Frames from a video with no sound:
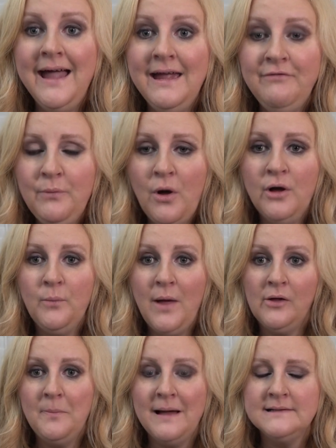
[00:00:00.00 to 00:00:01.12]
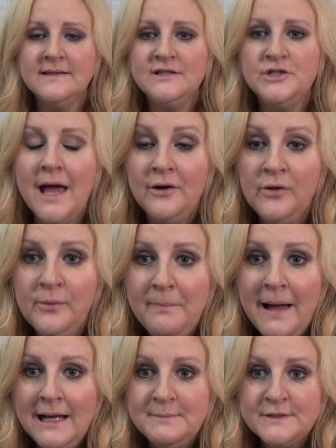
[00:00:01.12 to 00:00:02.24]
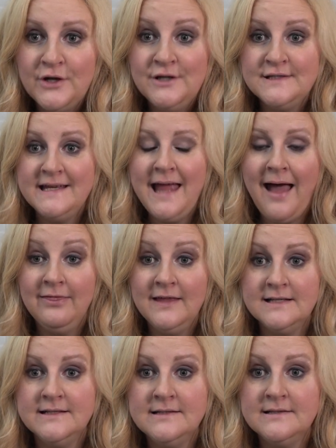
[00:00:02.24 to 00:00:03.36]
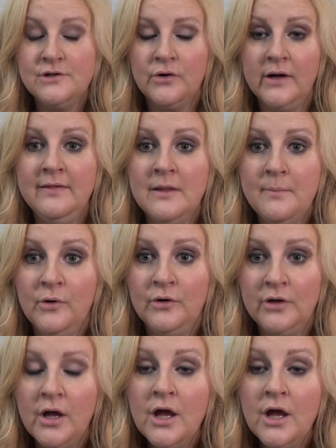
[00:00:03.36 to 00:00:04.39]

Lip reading: Hi everyone and welcome back to the channel. My name's Kirsty and this is Stuck in the Mud.